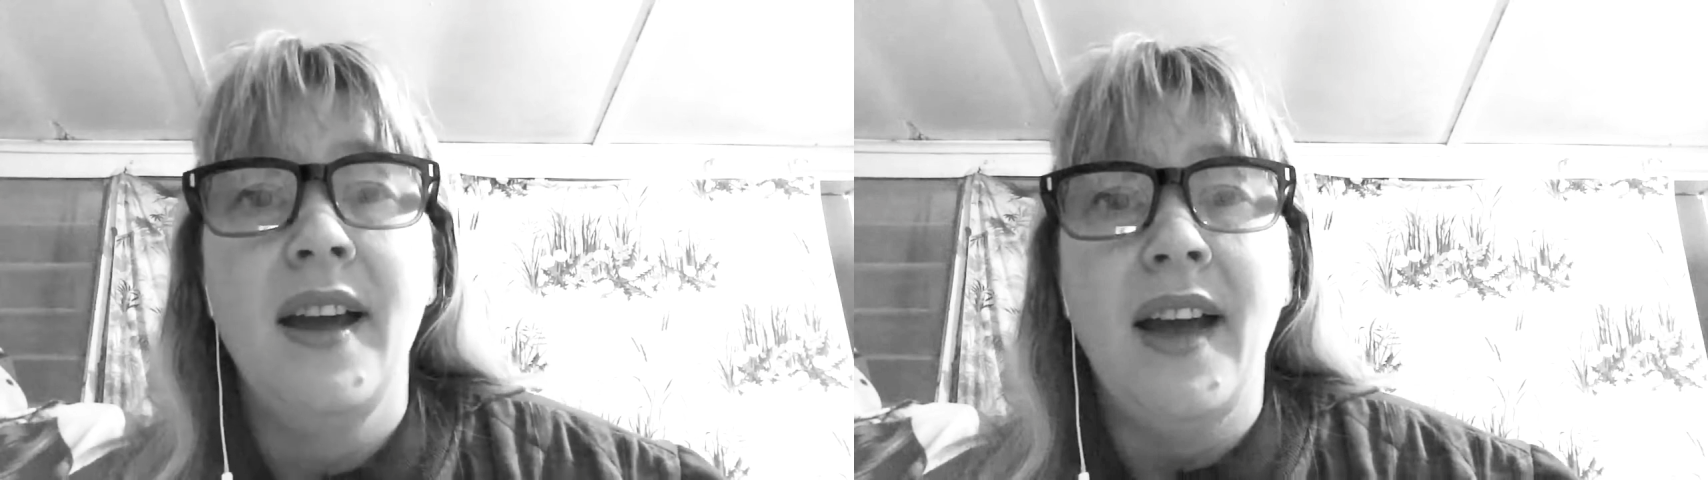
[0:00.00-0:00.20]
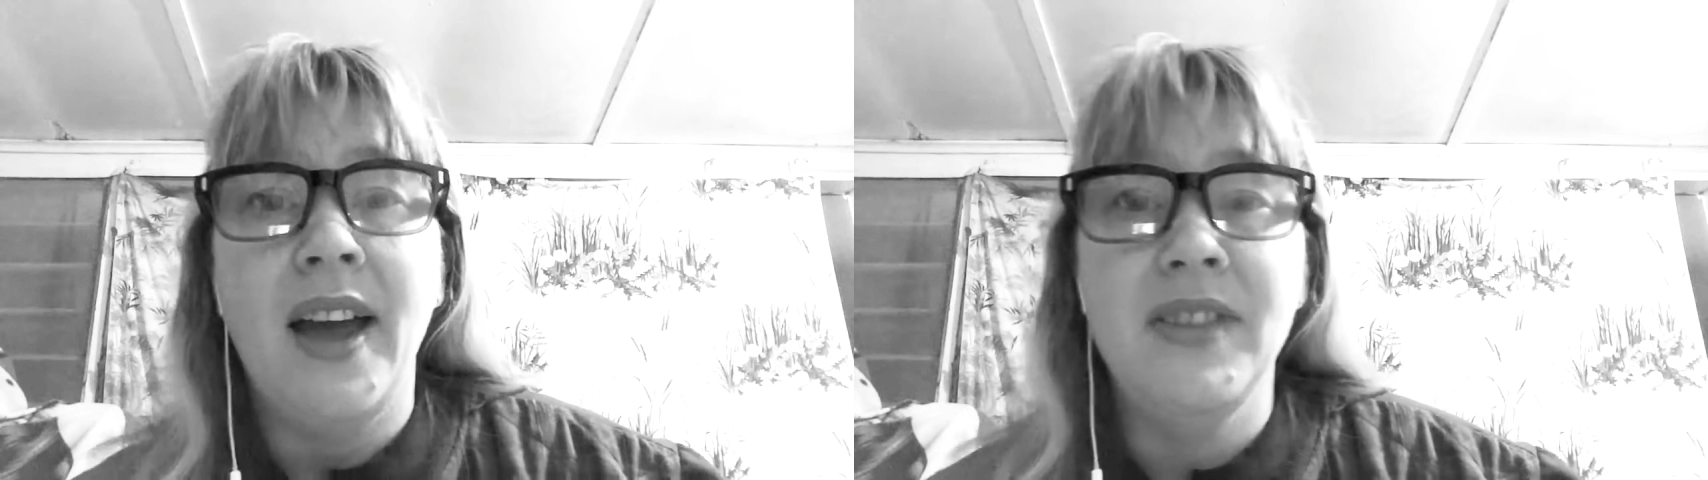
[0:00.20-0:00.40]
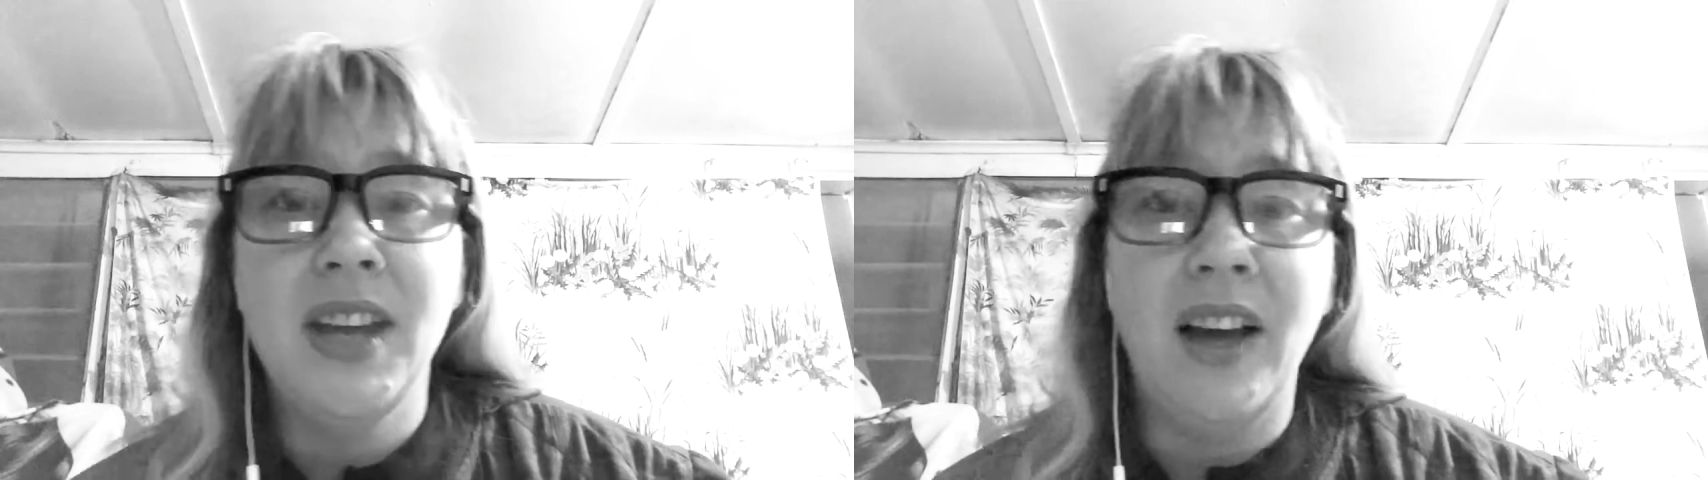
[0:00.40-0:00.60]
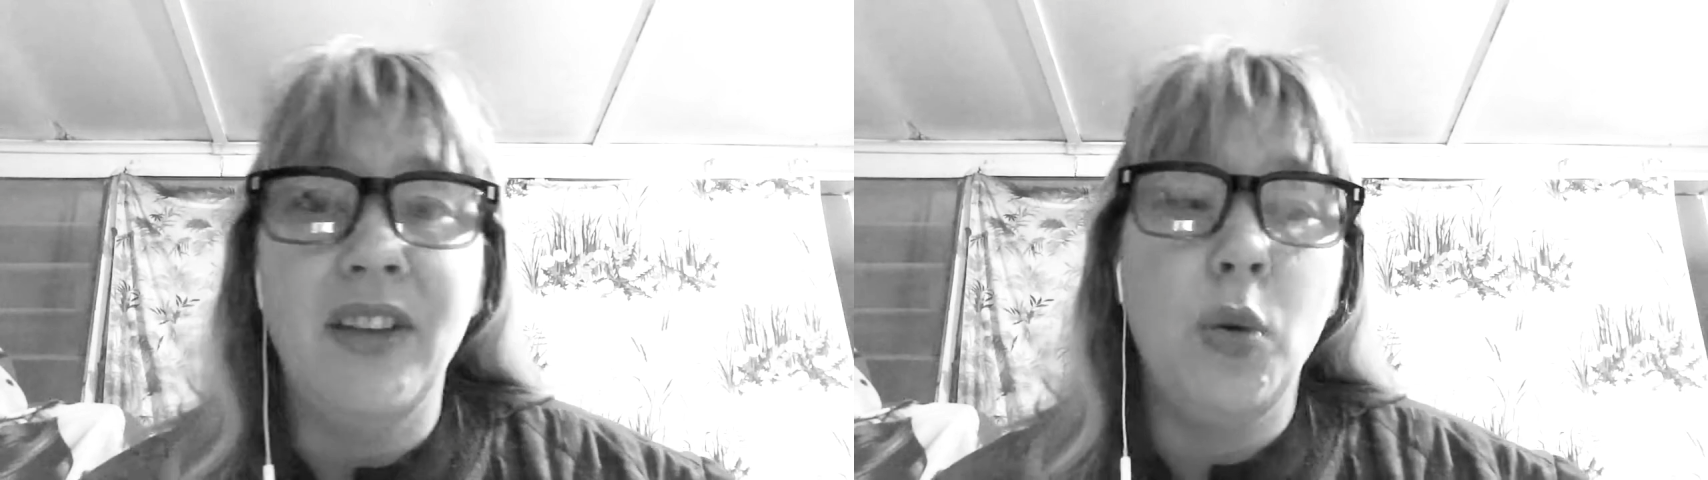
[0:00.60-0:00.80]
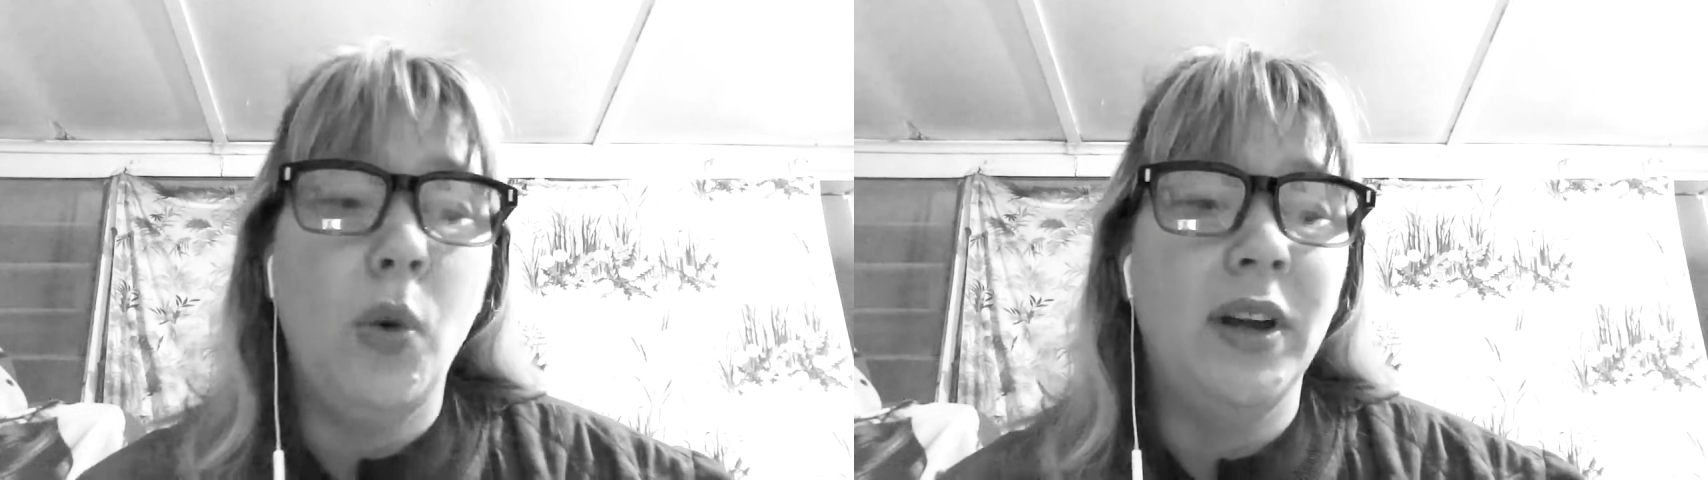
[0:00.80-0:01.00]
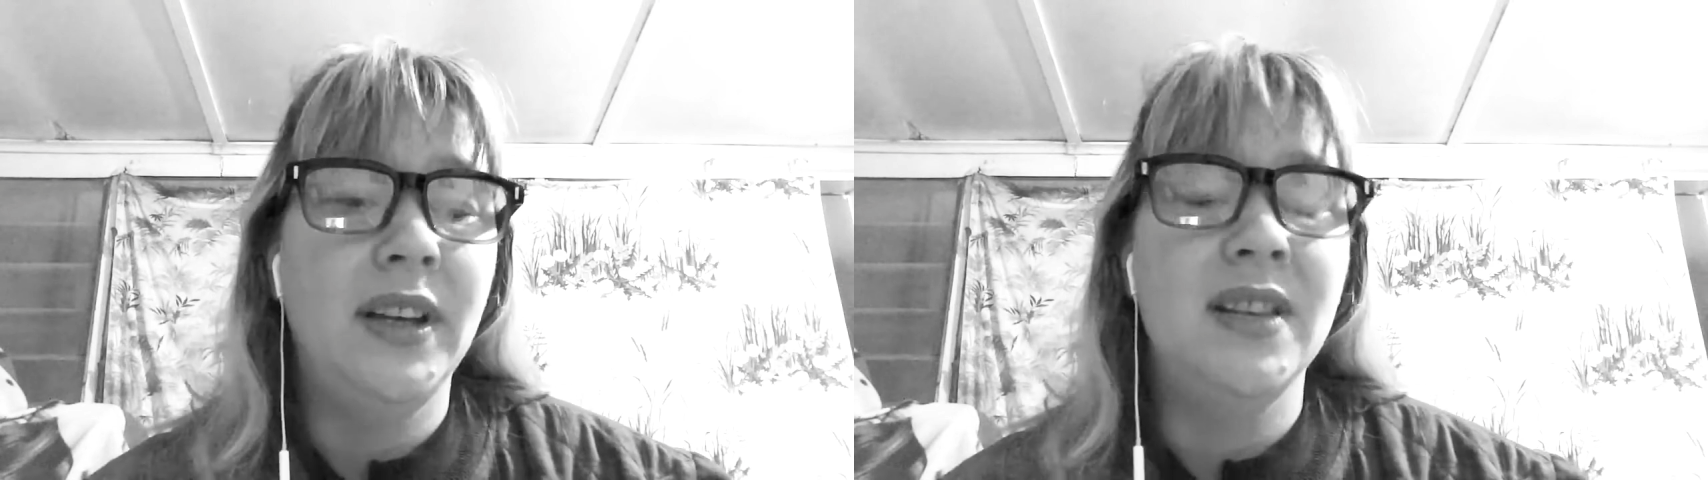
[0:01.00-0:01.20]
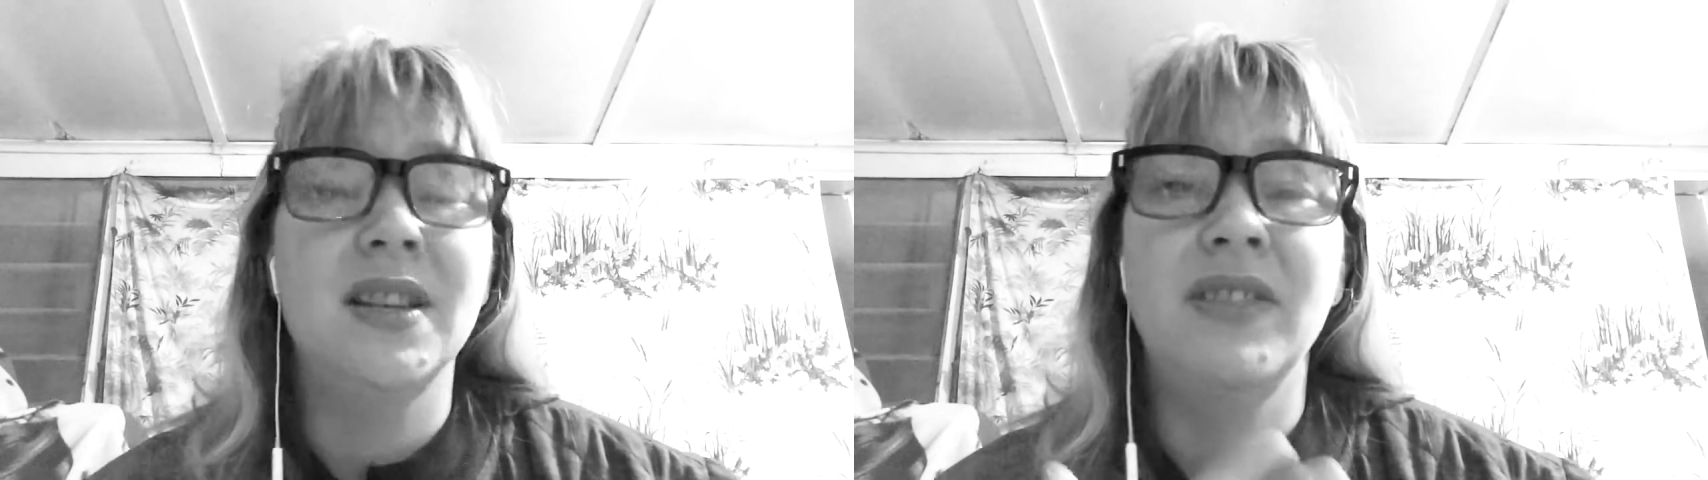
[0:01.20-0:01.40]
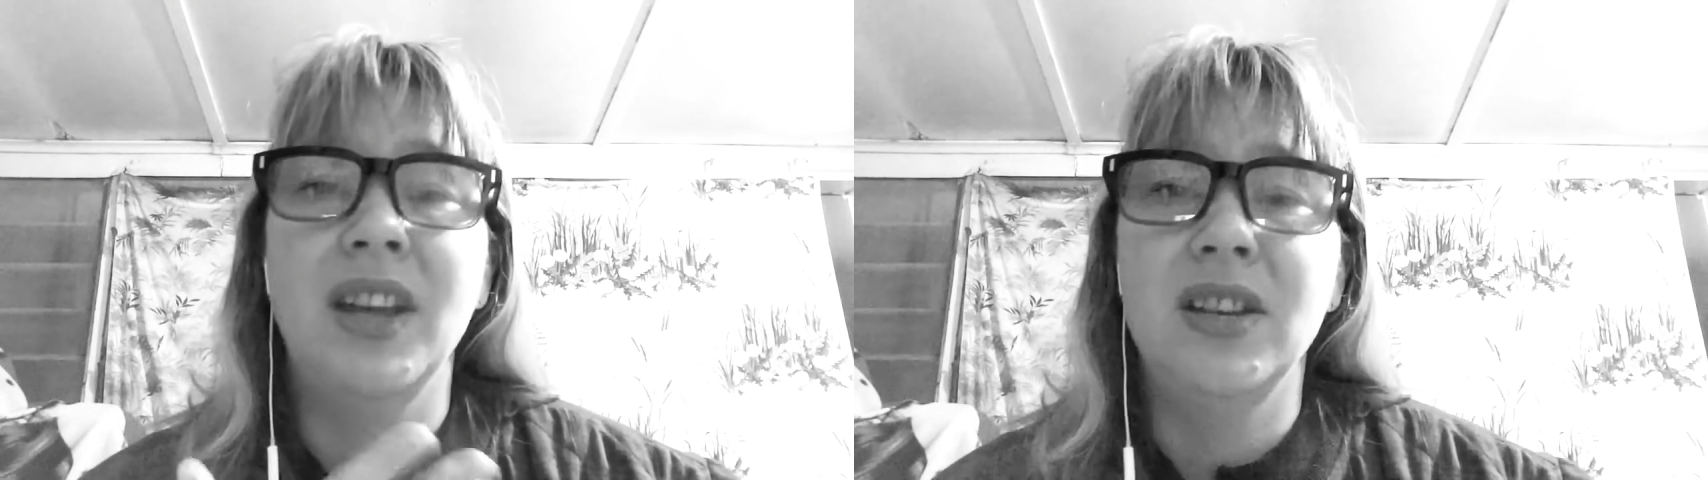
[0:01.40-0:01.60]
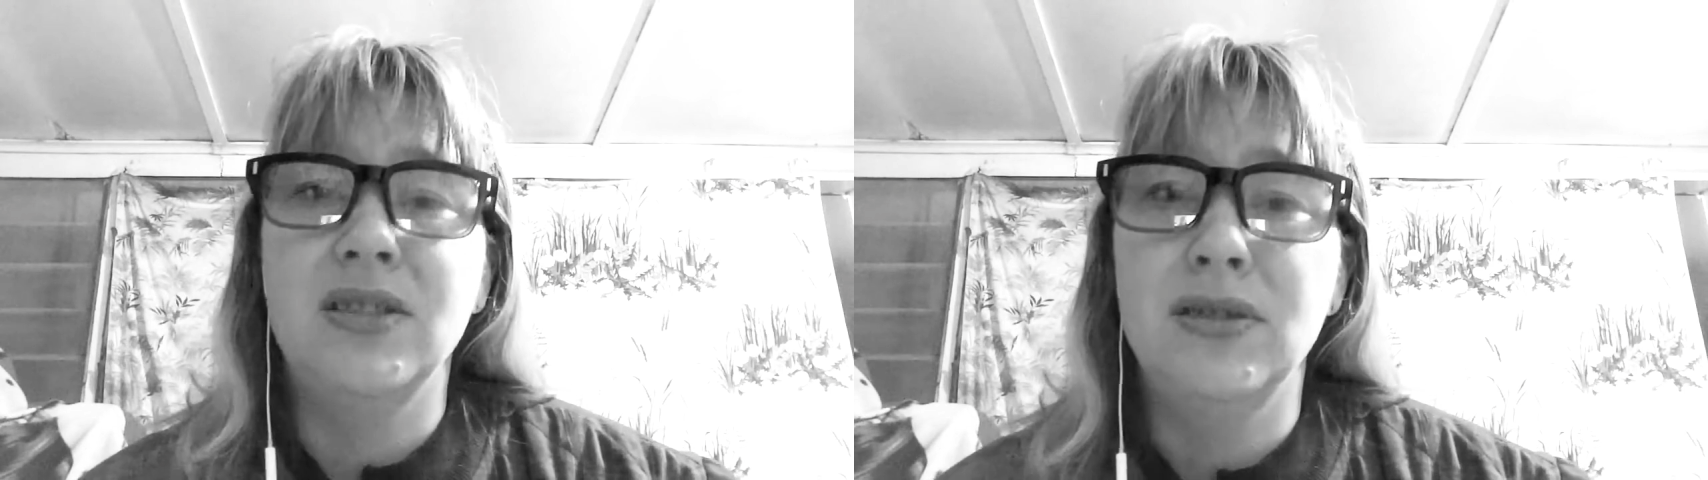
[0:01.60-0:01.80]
and the other one is in their,